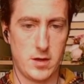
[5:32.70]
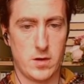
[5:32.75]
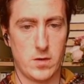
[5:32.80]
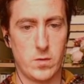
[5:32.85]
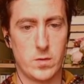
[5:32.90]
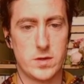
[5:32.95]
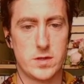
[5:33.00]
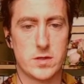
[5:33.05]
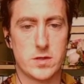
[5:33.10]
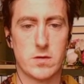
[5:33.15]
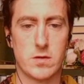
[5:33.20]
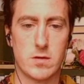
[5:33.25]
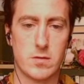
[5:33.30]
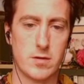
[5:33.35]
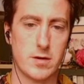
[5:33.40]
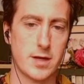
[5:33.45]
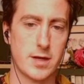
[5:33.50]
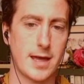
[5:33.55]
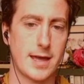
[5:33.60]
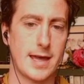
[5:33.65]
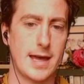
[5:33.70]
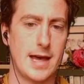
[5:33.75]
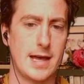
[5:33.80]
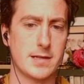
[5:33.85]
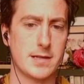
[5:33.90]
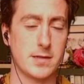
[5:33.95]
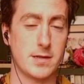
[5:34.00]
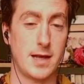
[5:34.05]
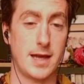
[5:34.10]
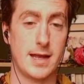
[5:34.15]
We sort of want to get
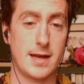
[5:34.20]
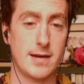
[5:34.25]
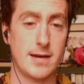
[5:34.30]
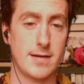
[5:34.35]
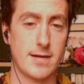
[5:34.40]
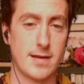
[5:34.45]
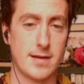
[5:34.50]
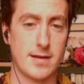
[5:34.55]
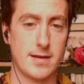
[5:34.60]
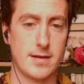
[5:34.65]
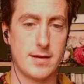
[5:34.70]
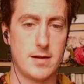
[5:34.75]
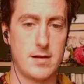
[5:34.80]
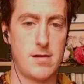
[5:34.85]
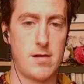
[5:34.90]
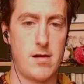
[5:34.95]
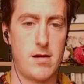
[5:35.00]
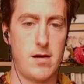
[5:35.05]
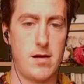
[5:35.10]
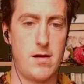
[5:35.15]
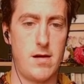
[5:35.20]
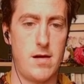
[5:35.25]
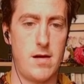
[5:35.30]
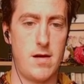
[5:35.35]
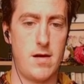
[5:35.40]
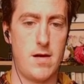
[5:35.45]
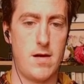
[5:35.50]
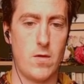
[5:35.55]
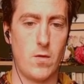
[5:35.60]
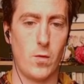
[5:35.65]
castled, and
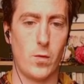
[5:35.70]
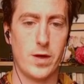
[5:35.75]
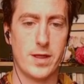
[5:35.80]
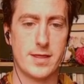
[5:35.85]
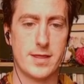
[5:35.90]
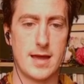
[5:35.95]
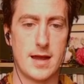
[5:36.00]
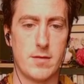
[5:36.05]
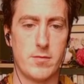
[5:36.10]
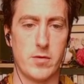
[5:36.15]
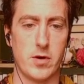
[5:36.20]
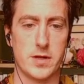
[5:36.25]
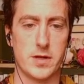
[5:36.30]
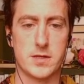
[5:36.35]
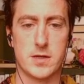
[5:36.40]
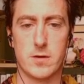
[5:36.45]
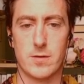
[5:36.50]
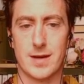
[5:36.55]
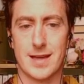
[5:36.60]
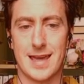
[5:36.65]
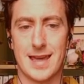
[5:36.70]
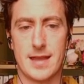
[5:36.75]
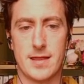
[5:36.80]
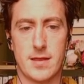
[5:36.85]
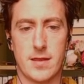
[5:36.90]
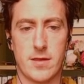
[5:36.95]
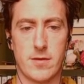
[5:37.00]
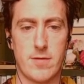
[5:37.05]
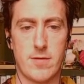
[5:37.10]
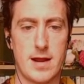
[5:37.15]
with that in mind, so again,
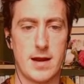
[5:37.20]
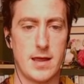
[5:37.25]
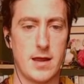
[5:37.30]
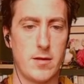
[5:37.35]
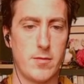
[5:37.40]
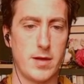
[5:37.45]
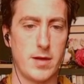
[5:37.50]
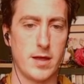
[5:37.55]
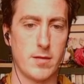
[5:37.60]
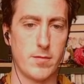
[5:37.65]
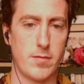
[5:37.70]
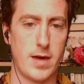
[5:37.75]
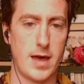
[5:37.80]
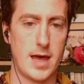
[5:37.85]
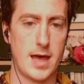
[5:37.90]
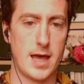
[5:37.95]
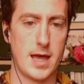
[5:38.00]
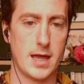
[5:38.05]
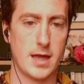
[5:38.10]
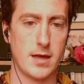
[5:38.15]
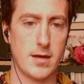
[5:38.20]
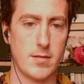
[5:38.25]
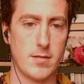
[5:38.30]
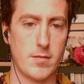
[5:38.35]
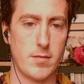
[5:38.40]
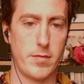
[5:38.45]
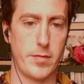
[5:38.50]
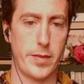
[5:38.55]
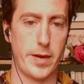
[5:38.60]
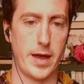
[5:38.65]
the threat here being bang,
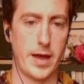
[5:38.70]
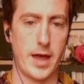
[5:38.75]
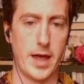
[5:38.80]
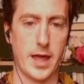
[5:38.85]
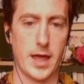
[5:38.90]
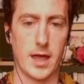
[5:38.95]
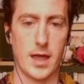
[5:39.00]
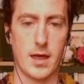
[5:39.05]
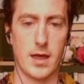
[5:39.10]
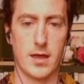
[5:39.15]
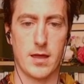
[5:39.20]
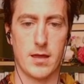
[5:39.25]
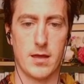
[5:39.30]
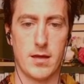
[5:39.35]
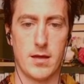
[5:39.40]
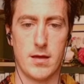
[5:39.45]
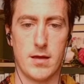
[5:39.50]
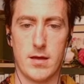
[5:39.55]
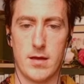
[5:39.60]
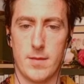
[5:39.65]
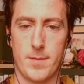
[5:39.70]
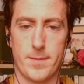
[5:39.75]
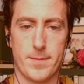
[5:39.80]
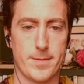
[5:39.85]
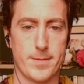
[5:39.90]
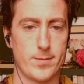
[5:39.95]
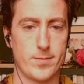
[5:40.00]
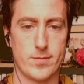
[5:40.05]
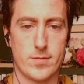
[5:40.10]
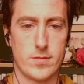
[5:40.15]
bang,
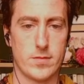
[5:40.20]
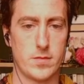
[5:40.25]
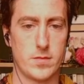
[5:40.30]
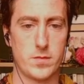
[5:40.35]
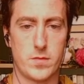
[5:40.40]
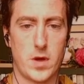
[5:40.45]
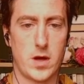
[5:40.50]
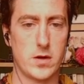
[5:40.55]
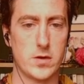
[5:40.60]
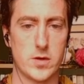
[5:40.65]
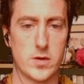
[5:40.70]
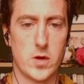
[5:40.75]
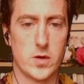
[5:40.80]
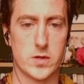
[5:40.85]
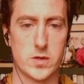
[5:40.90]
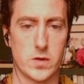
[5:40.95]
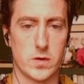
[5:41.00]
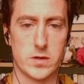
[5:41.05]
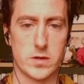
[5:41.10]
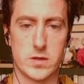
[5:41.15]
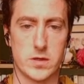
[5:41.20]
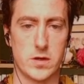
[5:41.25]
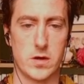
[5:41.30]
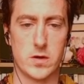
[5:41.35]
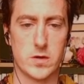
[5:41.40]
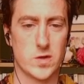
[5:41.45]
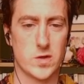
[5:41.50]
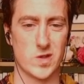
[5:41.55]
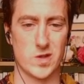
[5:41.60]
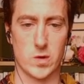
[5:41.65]
all sorts
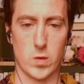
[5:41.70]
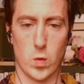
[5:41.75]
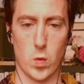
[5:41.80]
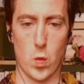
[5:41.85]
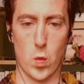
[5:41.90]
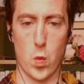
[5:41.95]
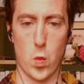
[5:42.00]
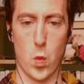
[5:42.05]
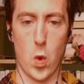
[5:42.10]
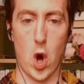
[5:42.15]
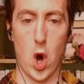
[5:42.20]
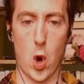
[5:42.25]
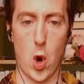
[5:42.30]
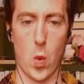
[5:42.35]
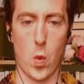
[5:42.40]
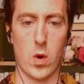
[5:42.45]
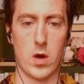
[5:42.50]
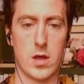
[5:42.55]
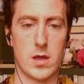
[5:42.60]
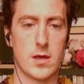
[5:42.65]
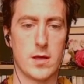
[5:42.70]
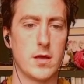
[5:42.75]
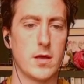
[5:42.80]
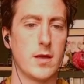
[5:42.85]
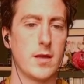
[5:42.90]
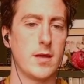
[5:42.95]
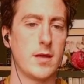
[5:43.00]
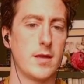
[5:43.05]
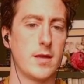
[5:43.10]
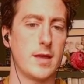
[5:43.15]
of woe.
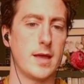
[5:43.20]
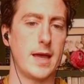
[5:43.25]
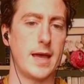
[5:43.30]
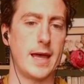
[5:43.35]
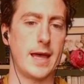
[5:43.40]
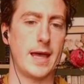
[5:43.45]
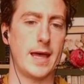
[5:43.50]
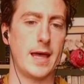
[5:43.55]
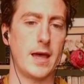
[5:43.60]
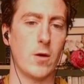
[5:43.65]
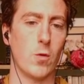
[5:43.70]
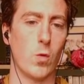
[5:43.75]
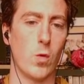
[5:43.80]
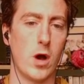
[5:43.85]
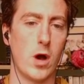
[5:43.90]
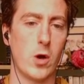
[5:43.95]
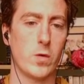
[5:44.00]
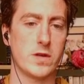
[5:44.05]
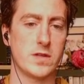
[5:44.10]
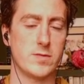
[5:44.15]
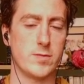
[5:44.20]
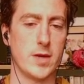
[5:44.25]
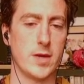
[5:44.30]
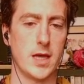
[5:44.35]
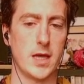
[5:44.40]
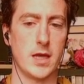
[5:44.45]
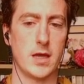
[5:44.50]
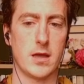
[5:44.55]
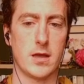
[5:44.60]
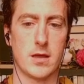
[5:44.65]
Woe is
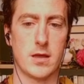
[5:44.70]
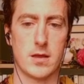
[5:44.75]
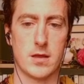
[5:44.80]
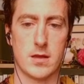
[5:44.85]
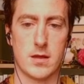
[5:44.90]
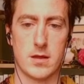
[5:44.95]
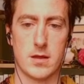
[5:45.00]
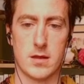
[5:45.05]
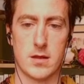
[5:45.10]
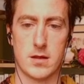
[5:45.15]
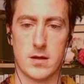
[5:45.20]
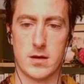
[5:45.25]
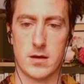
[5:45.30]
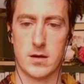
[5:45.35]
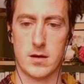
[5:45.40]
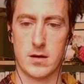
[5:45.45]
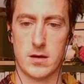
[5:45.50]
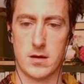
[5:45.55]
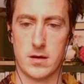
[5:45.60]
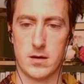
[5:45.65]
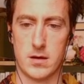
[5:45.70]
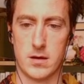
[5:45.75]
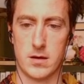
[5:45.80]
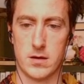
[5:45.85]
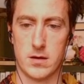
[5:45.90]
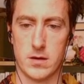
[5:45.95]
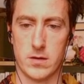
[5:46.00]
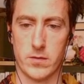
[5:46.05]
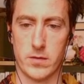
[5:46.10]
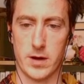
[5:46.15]
me.
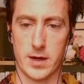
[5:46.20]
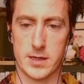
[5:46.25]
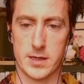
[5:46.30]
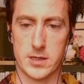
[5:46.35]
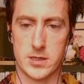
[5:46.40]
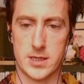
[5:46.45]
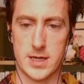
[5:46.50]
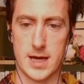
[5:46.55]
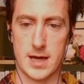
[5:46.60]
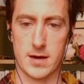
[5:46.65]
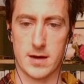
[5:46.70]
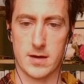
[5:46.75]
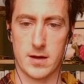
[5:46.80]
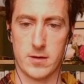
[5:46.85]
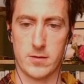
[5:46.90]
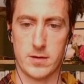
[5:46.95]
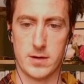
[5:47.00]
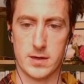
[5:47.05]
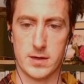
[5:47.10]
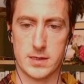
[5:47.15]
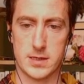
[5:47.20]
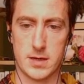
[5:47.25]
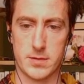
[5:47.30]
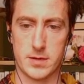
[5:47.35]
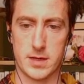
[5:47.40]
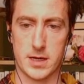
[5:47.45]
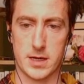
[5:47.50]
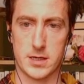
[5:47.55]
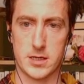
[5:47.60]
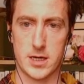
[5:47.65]
Would like to chat. I will accept
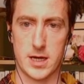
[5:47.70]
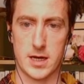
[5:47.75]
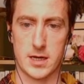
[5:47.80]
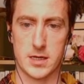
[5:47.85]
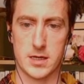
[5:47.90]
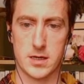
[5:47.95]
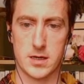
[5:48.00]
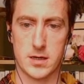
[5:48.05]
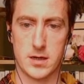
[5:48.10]
that chat.